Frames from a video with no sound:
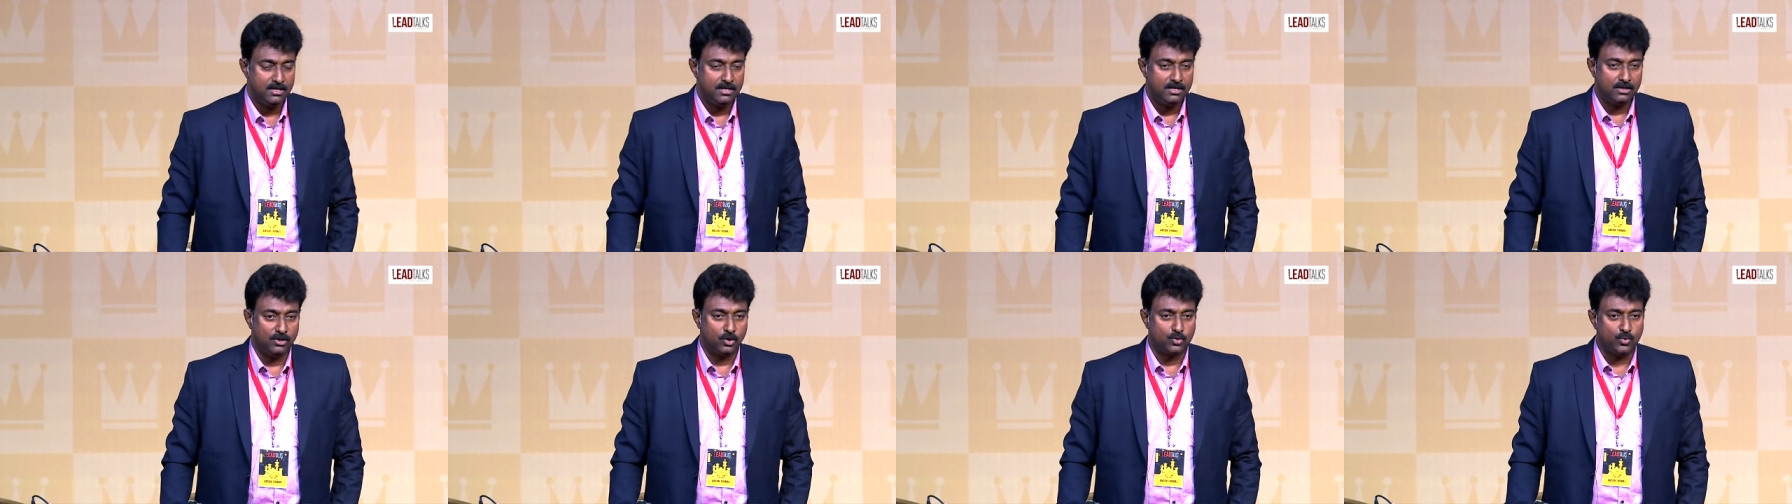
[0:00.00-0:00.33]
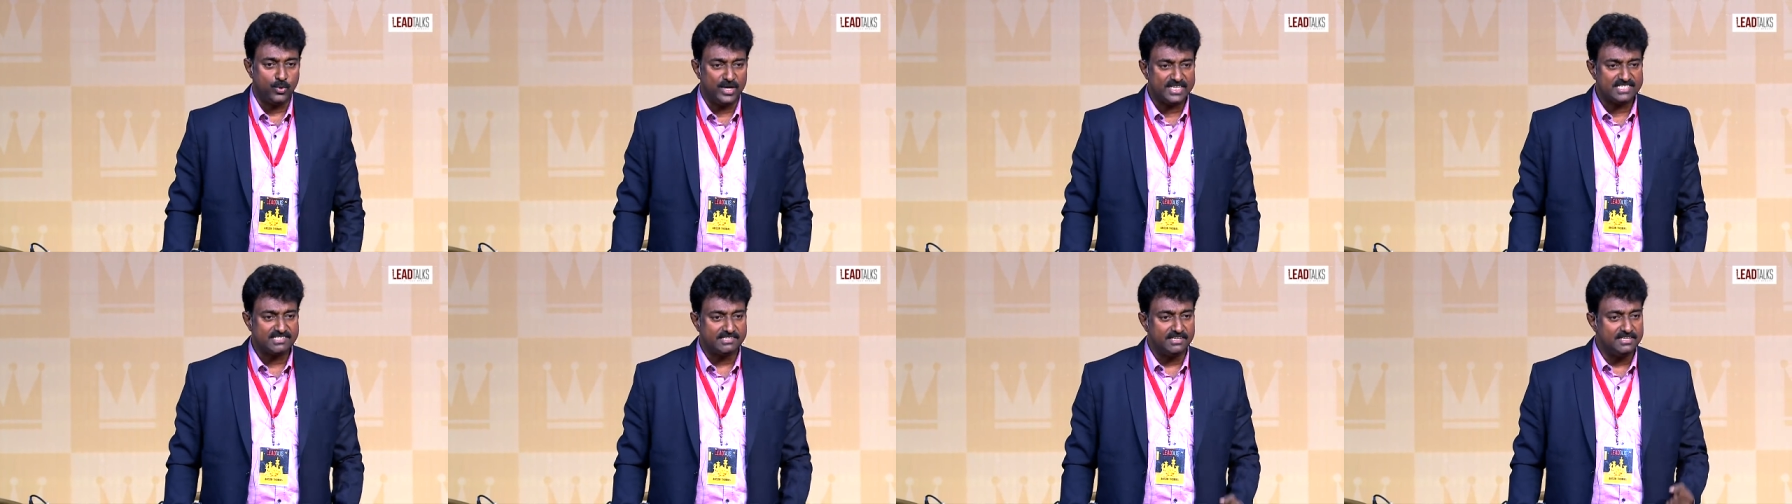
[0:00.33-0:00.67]
The
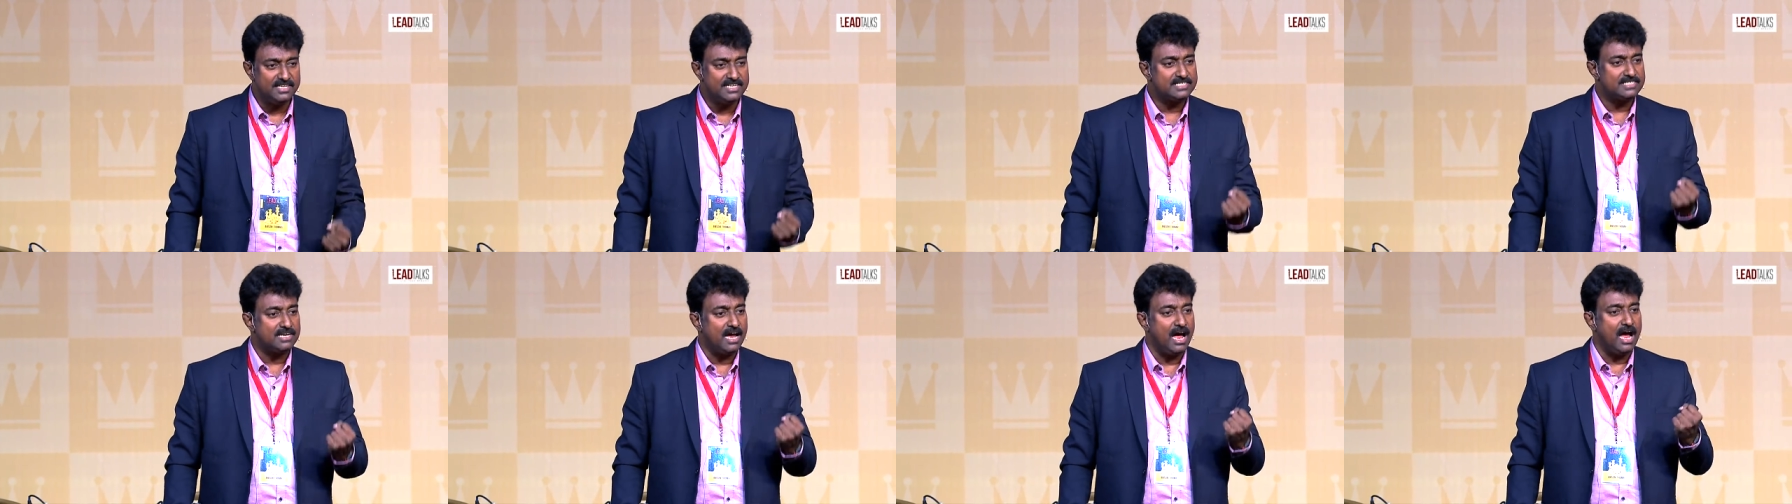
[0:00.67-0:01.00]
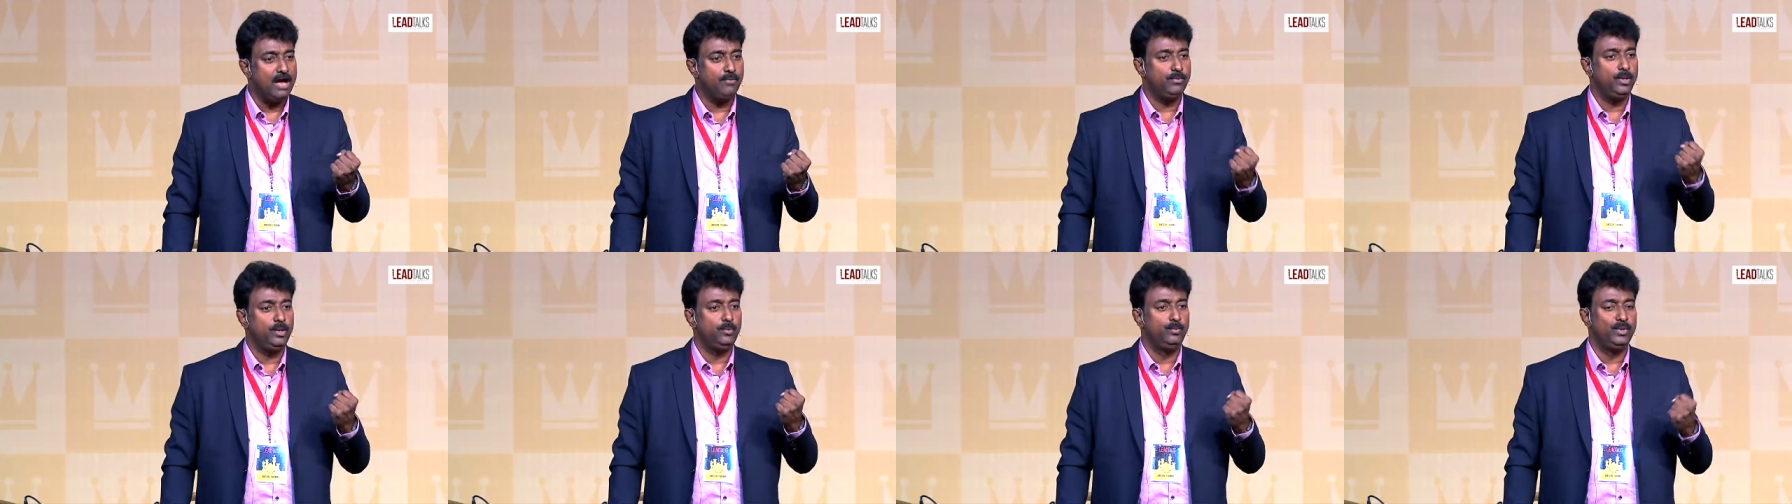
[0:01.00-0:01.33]
question is,
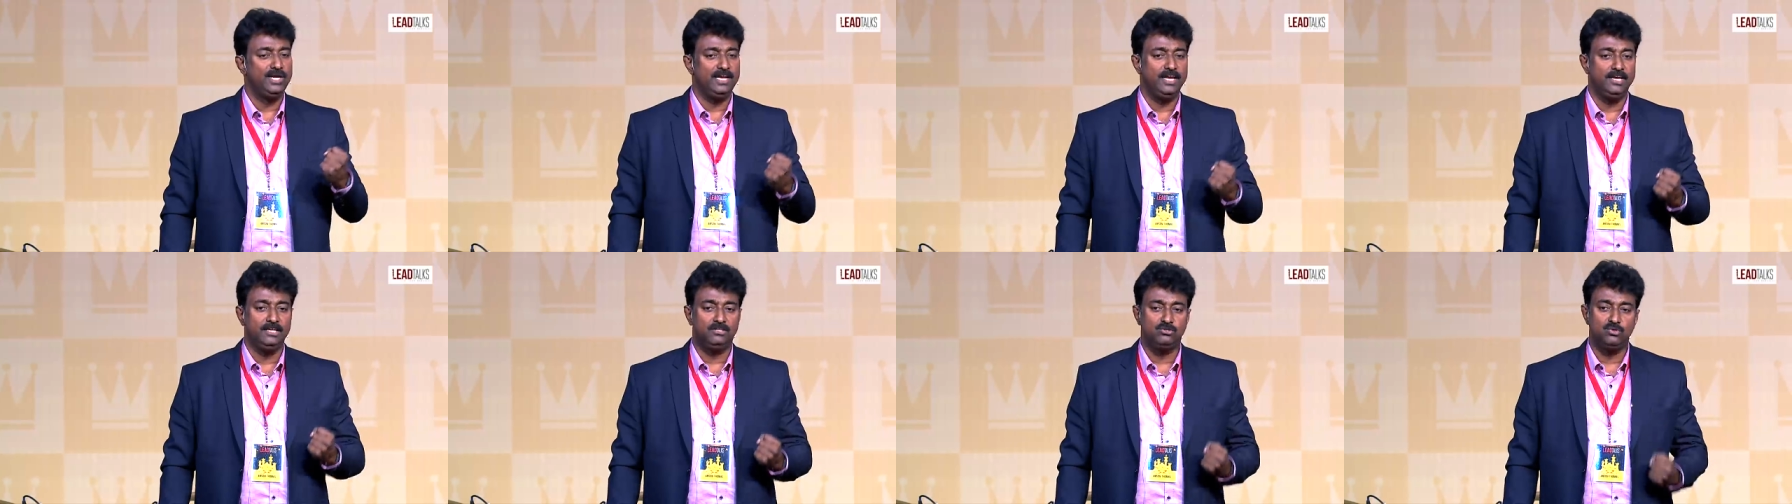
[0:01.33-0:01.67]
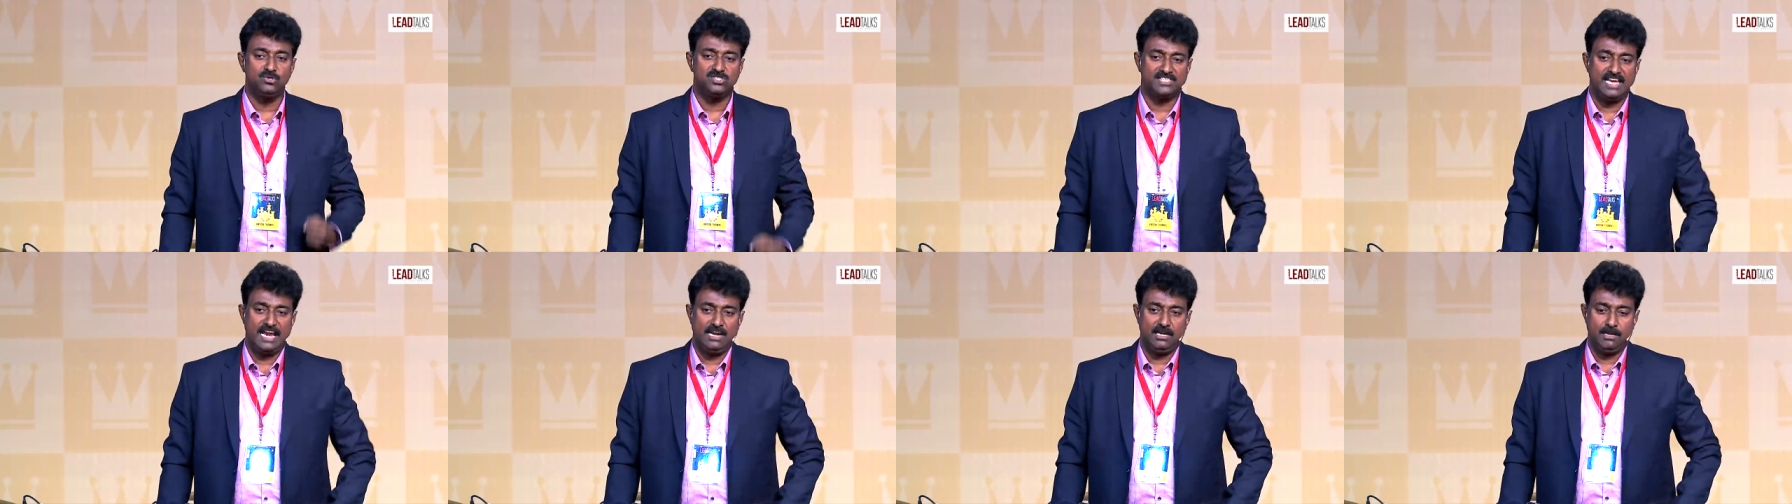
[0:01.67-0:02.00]
are we willing to
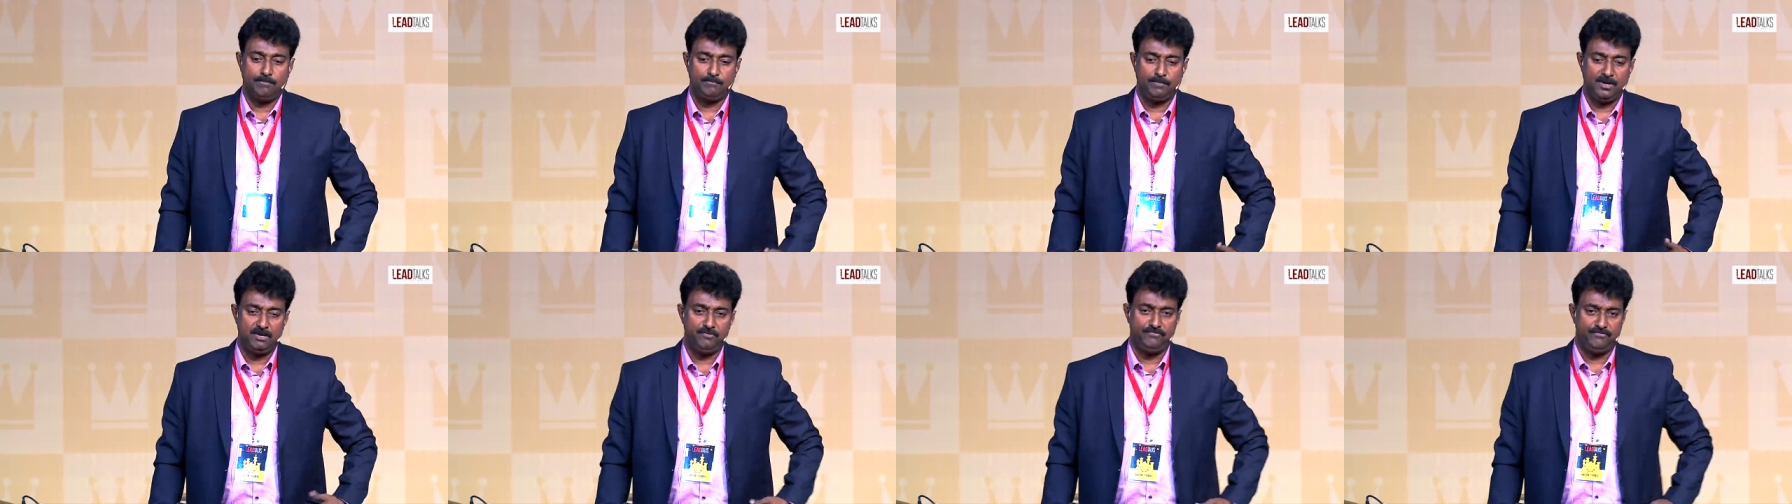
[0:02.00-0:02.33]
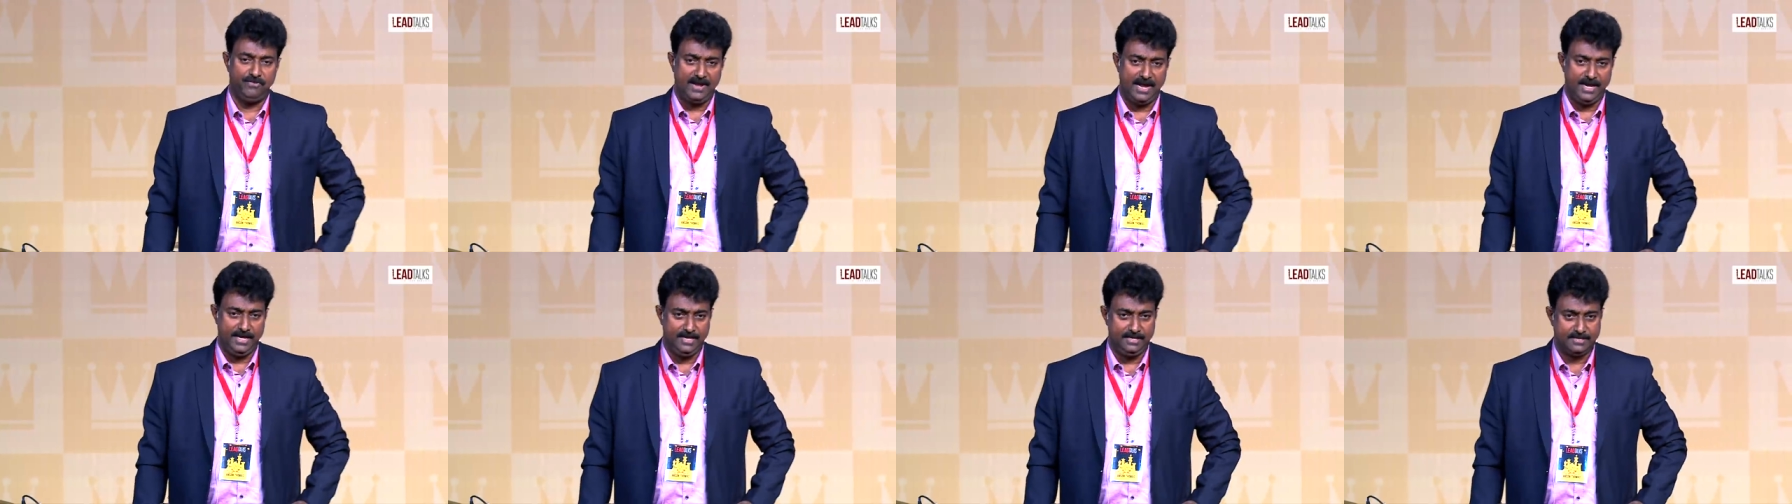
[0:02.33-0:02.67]
stand up and
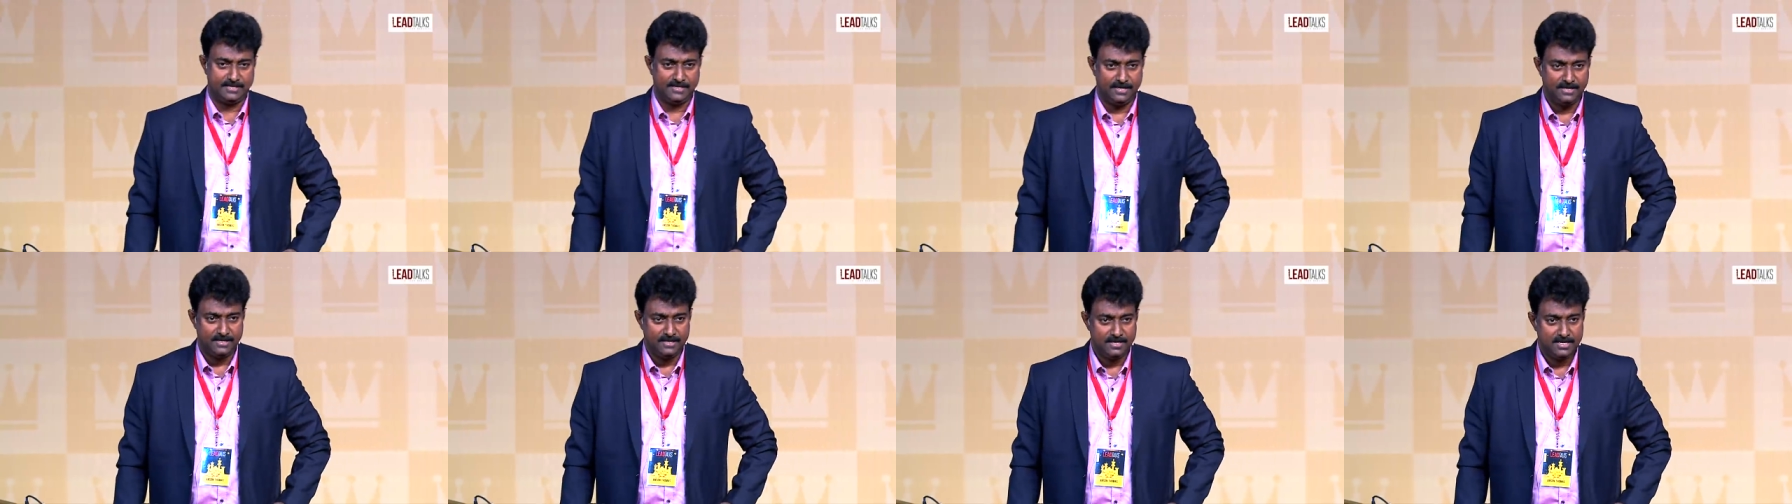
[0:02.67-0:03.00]
fight?